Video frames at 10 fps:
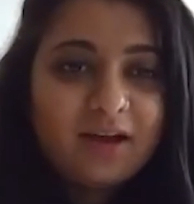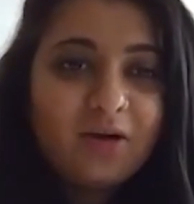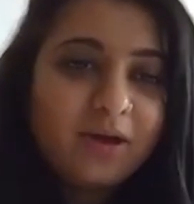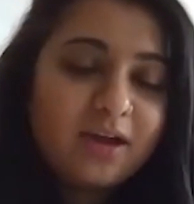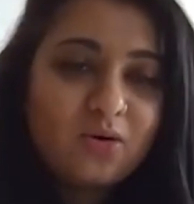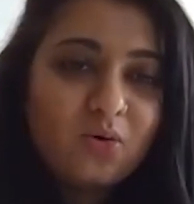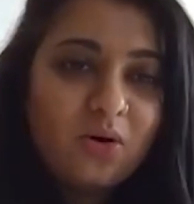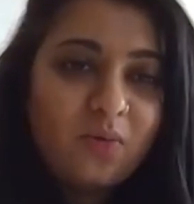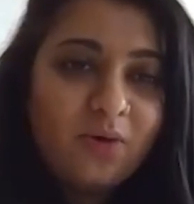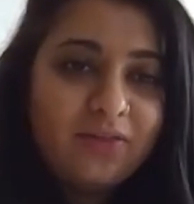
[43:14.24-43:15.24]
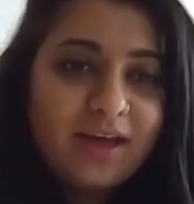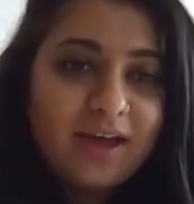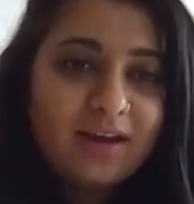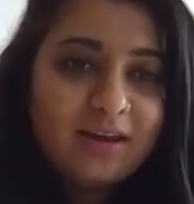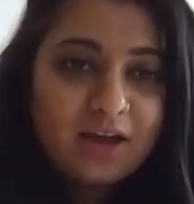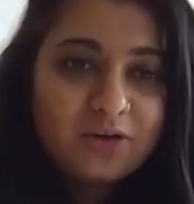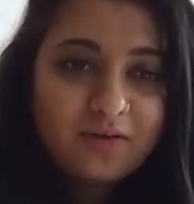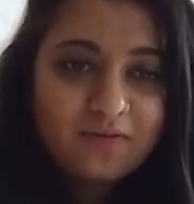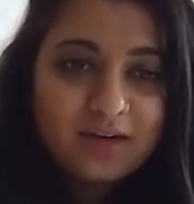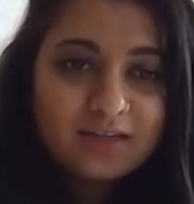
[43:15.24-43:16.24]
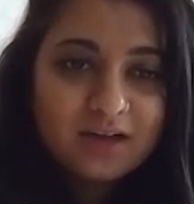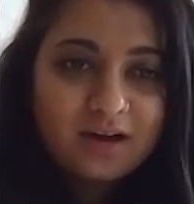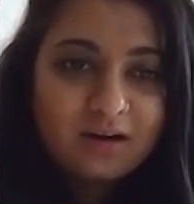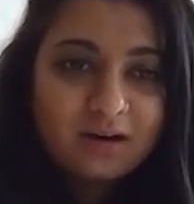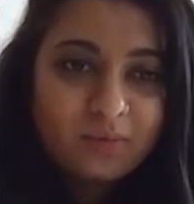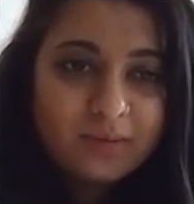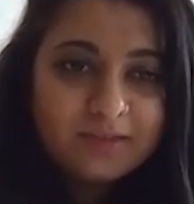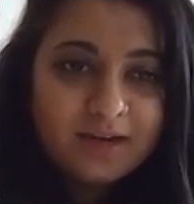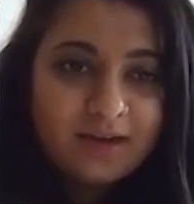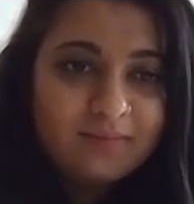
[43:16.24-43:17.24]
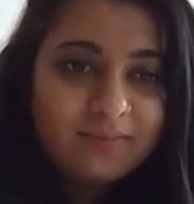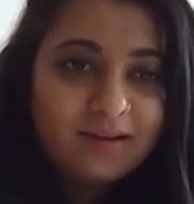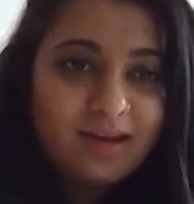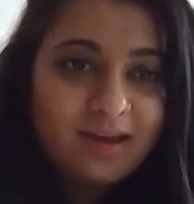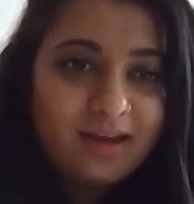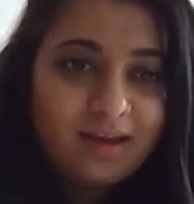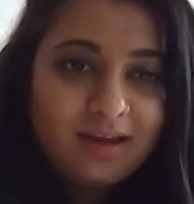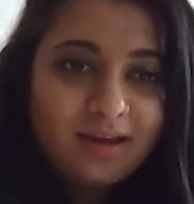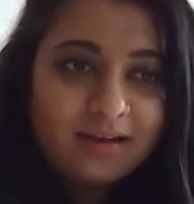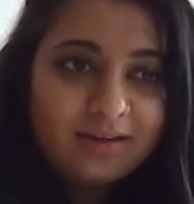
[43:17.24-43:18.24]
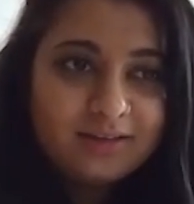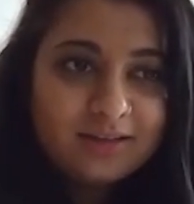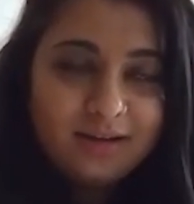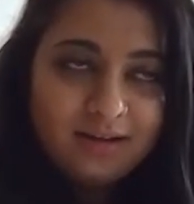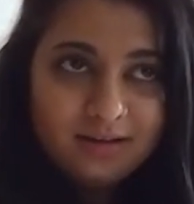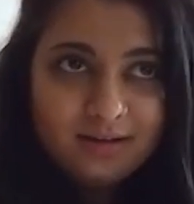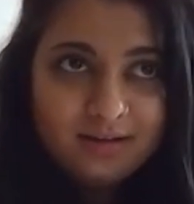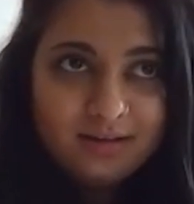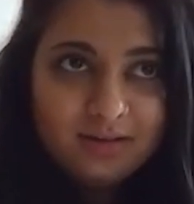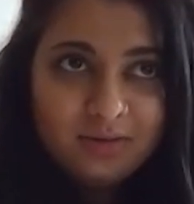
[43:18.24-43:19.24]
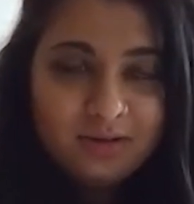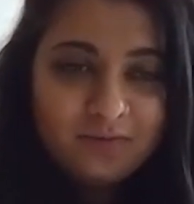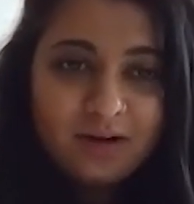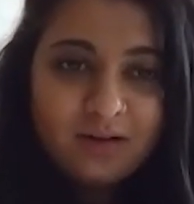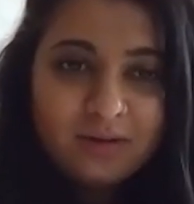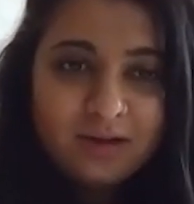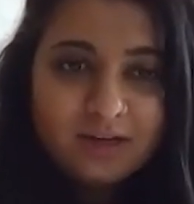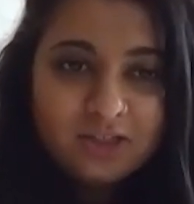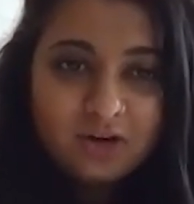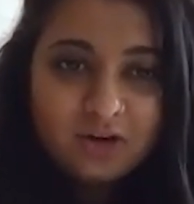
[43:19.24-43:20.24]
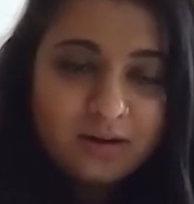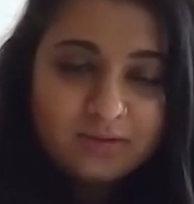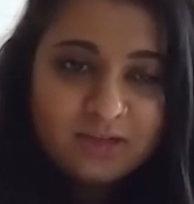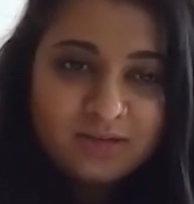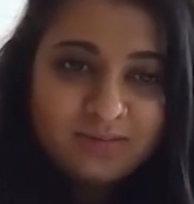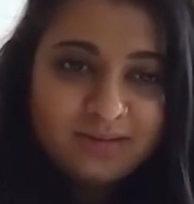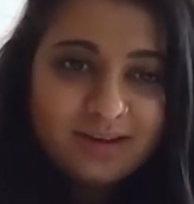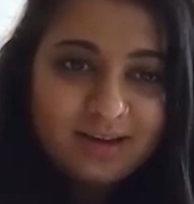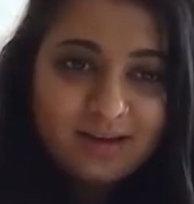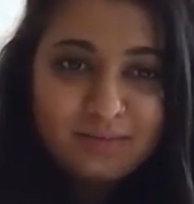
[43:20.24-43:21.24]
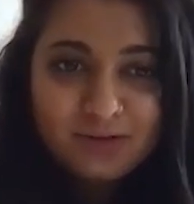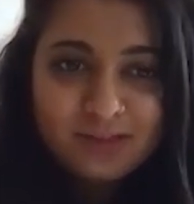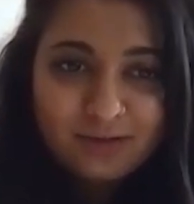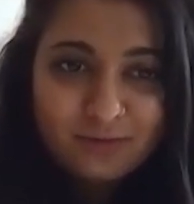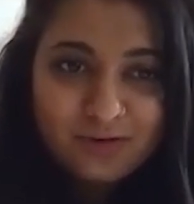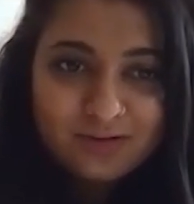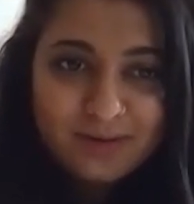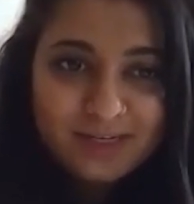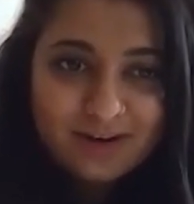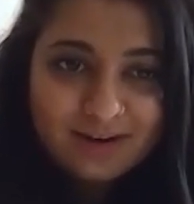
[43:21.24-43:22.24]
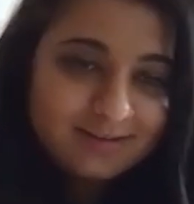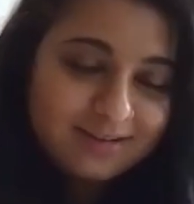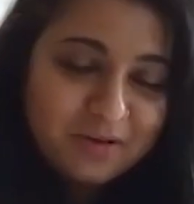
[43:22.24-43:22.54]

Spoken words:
Okay, cool. Well then, yeah, you can find us on our website, and you can follow me on Instagram too. And most of their photos of my dog,